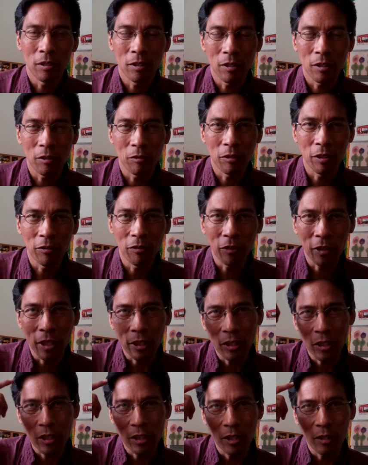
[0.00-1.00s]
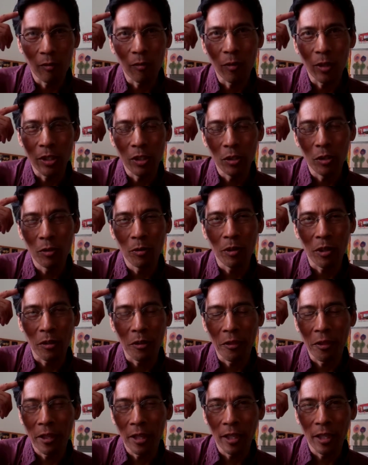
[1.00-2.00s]
It's a reflection of what you are
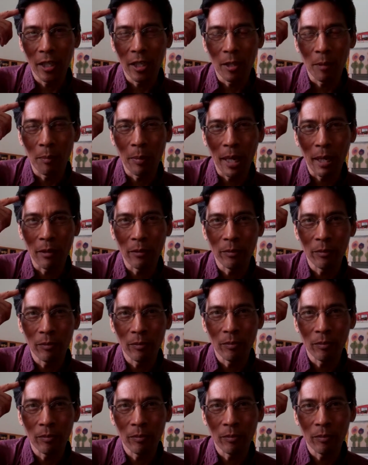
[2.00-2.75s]
thinking about.